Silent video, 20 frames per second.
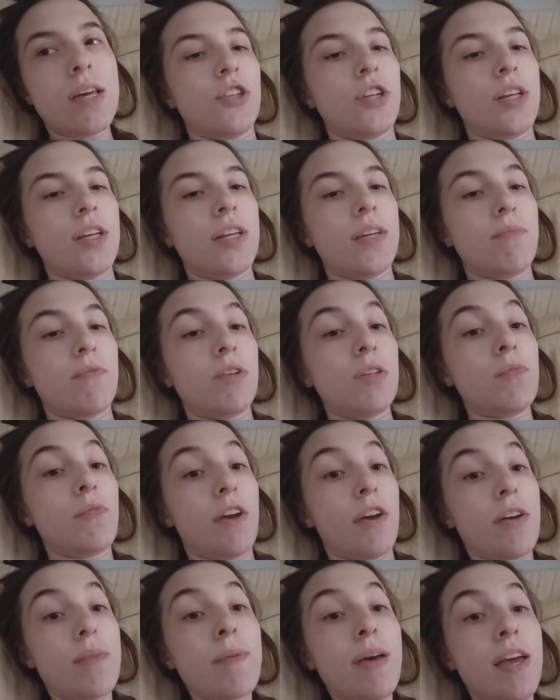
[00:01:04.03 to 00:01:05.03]
She was
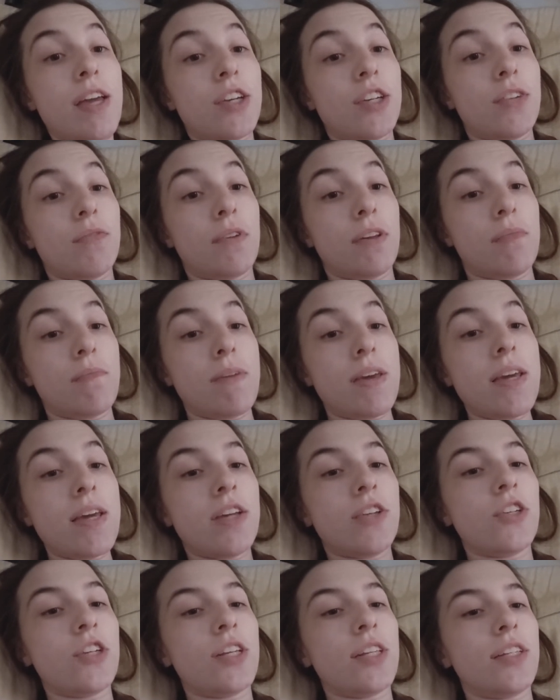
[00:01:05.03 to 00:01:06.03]
very patient with me,
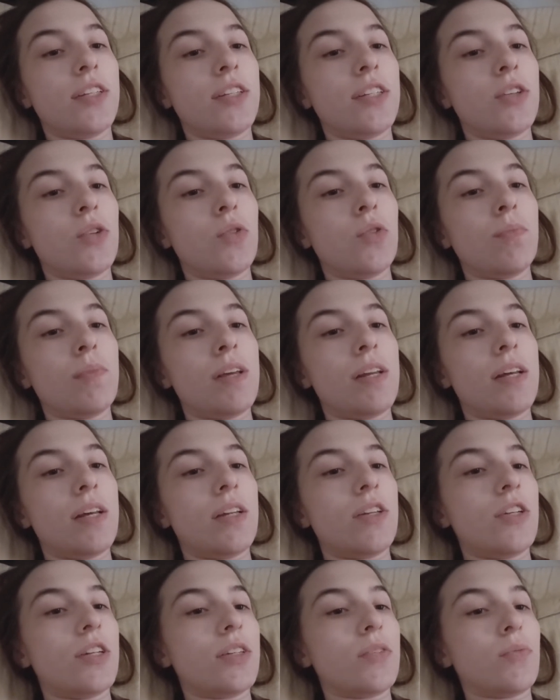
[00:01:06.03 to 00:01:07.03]
and she told me
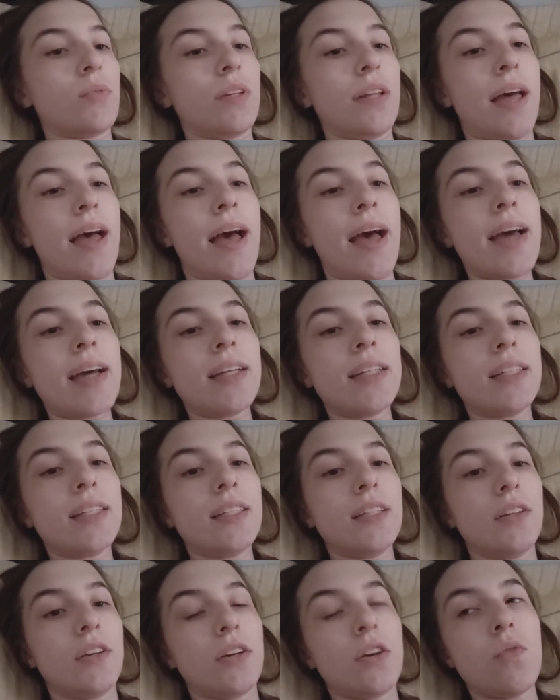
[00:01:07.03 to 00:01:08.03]
to just
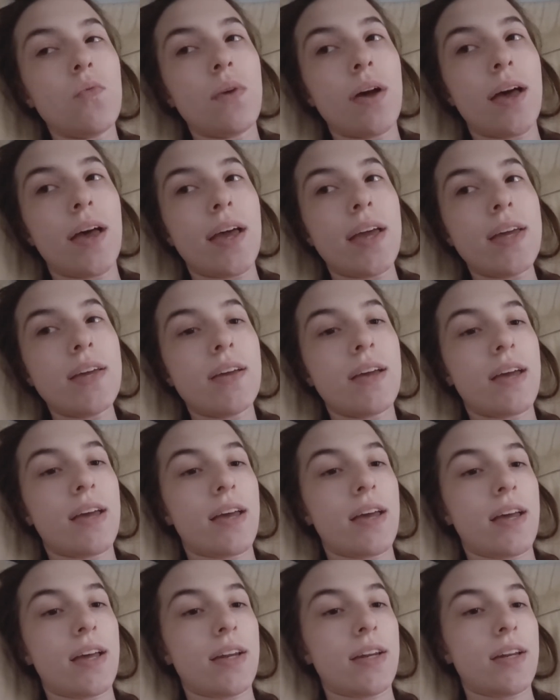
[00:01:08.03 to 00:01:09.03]
relax, look away,
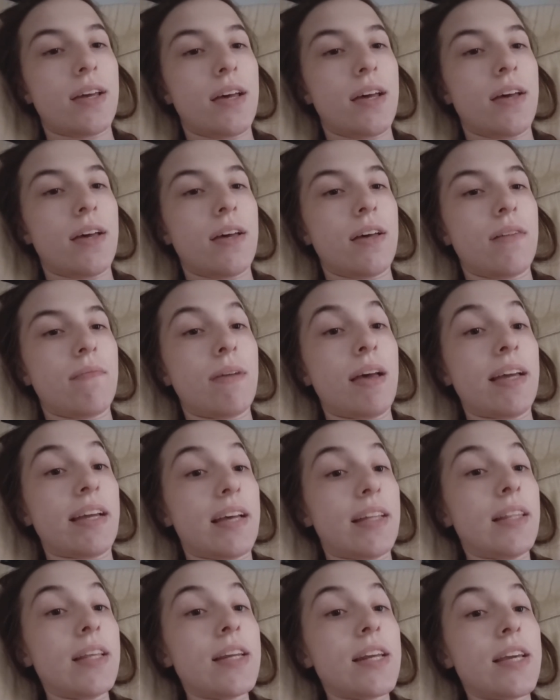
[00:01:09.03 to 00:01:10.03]
and uh, I
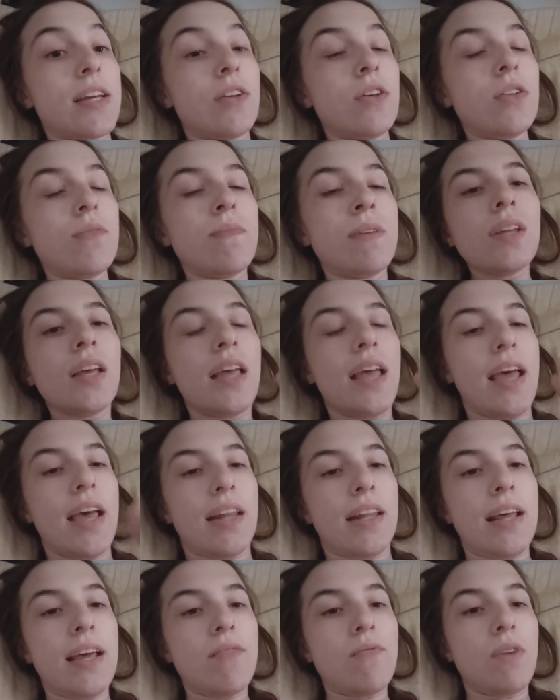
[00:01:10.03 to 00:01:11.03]
got the needle.
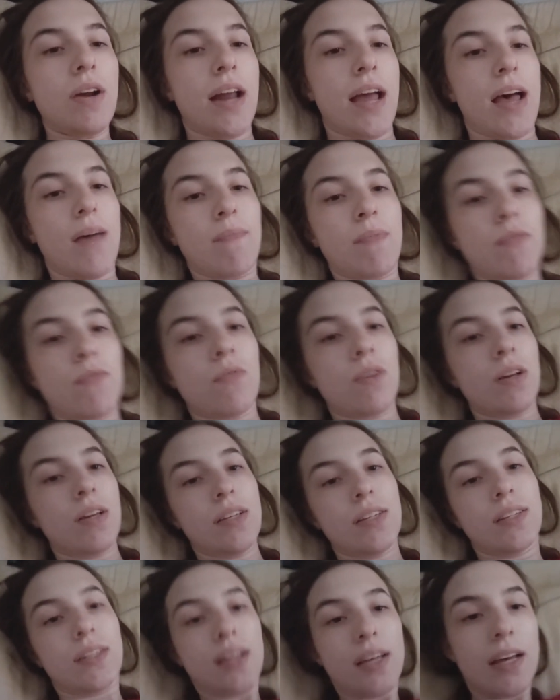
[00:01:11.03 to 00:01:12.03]
And then what happened
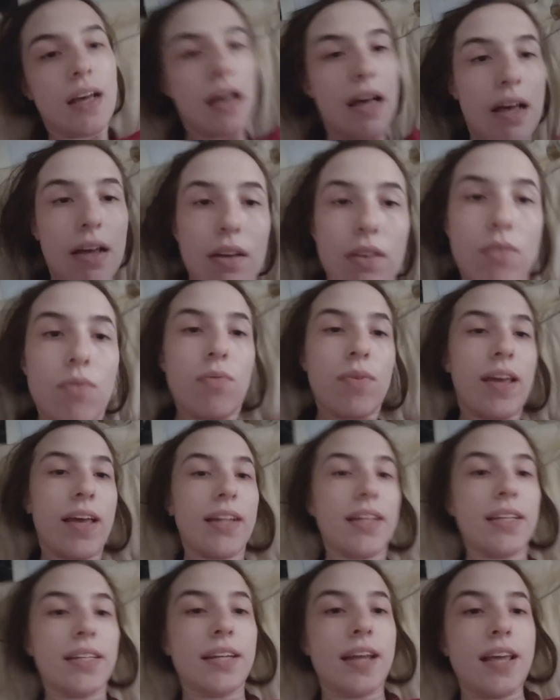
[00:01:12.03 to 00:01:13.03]
was uh, we
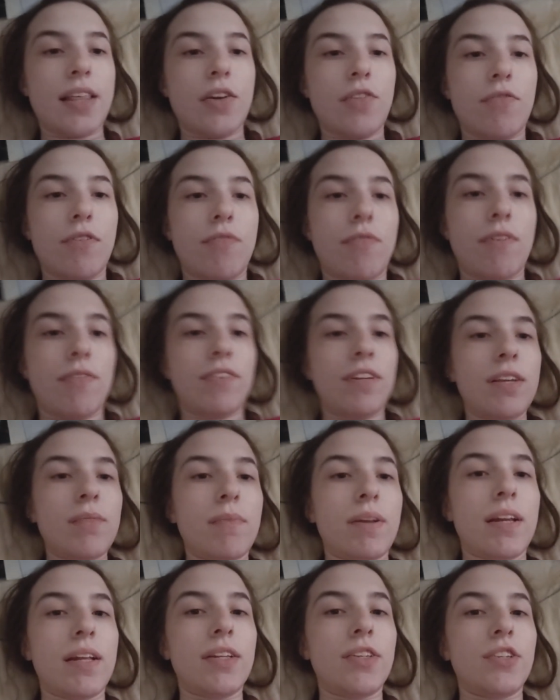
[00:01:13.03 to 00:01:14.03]
had to stay there for fifteen
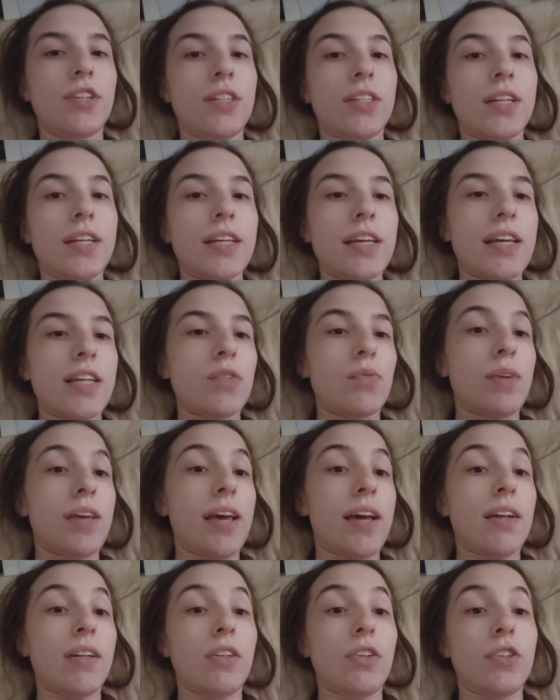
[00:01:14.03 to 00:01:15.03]
minutes just in case we
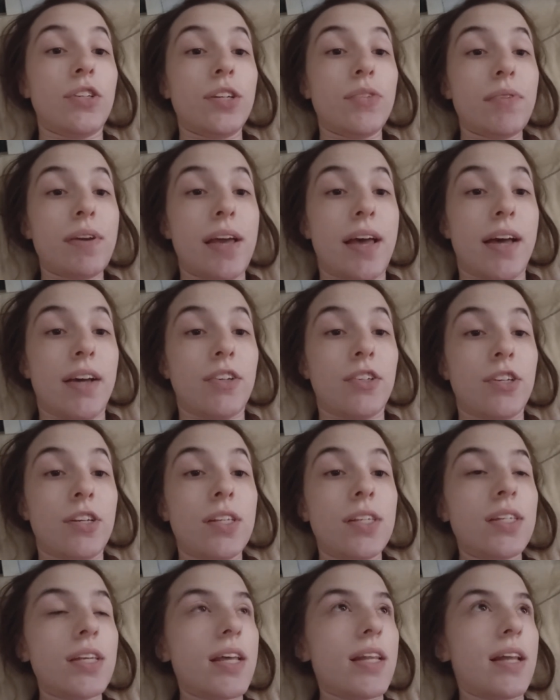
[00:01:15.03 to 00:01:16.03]
had allergic
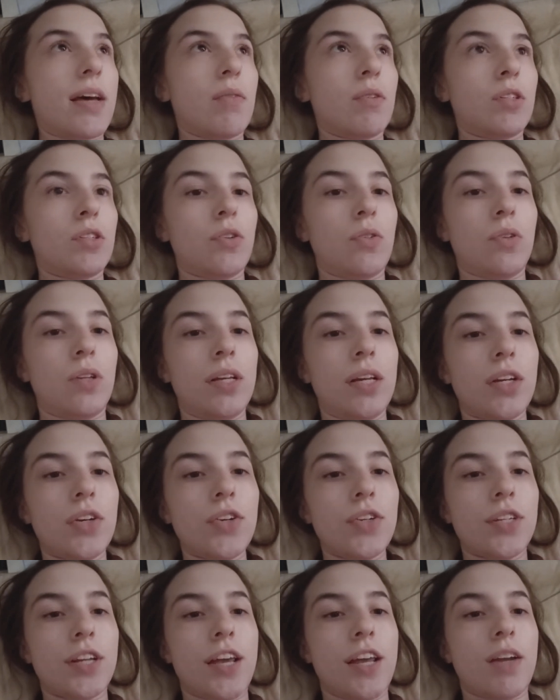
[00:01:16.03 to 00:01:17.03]
reactions, and that was totally
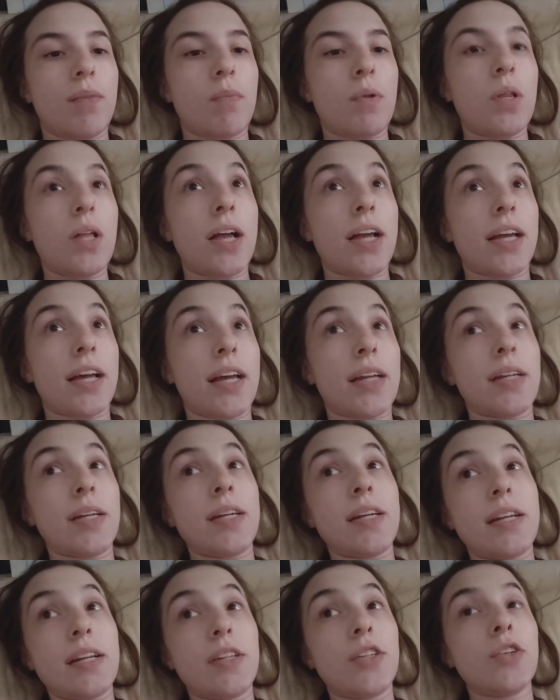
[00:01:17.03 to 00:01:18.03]
understandable. I kind
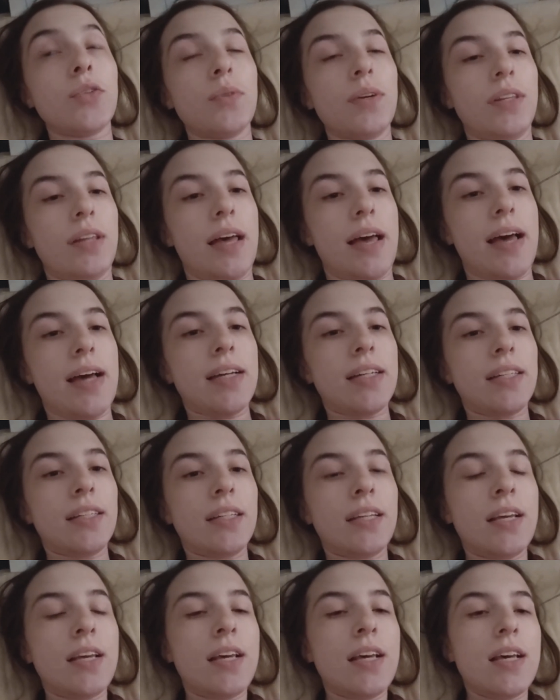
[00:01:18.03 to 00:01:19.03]
of needed to
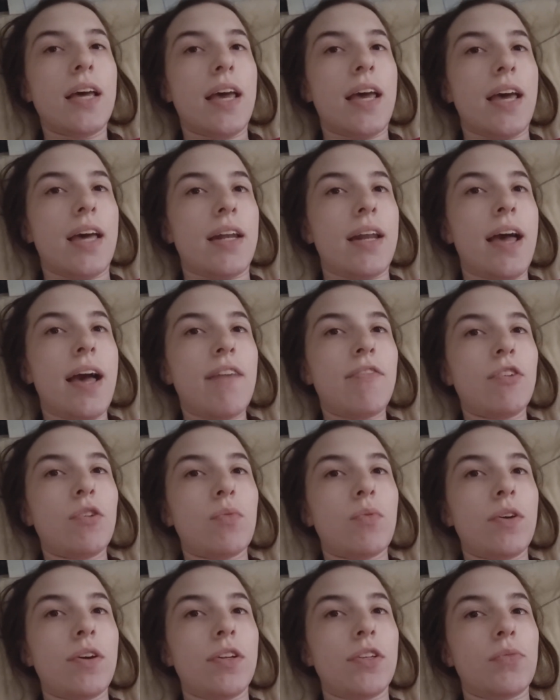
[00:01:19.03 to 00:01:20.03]
relax. And
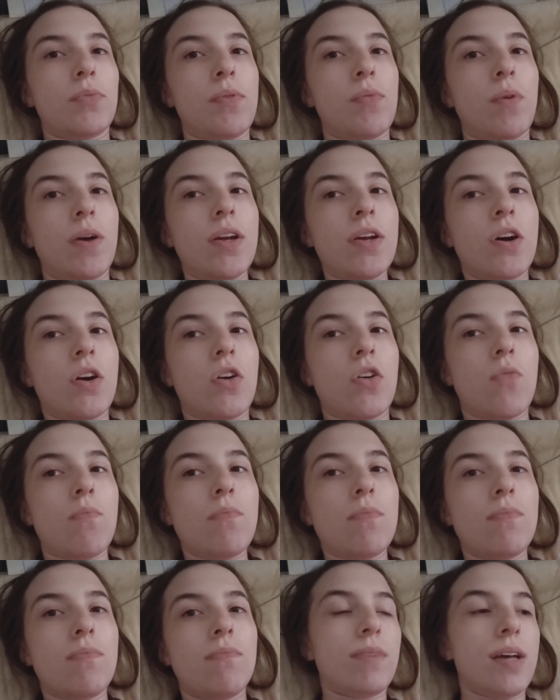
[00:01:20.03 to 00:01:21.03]
afterwards, we went
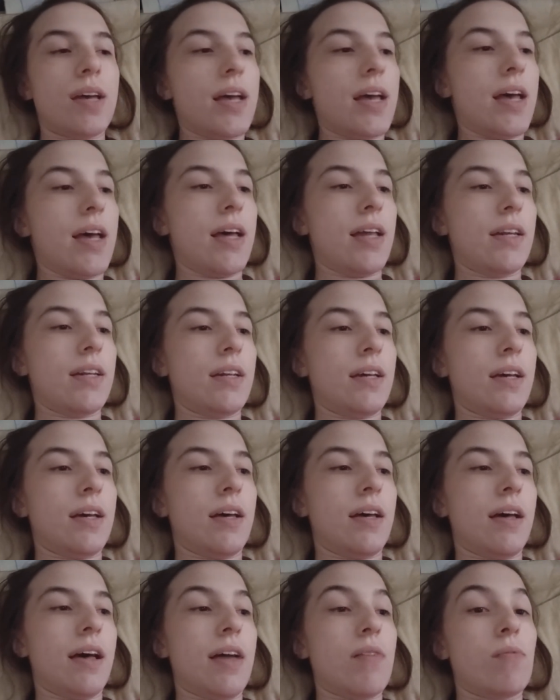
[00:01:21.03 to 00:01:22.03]
home, and
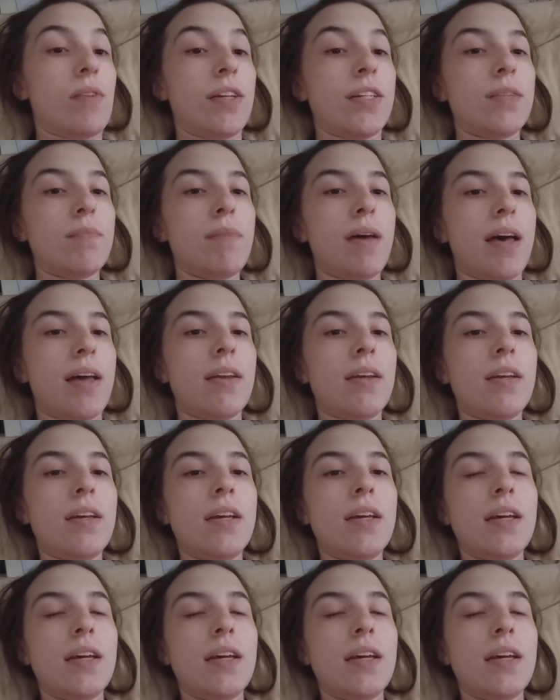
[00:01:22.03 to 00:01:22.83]
uh, I went to bed.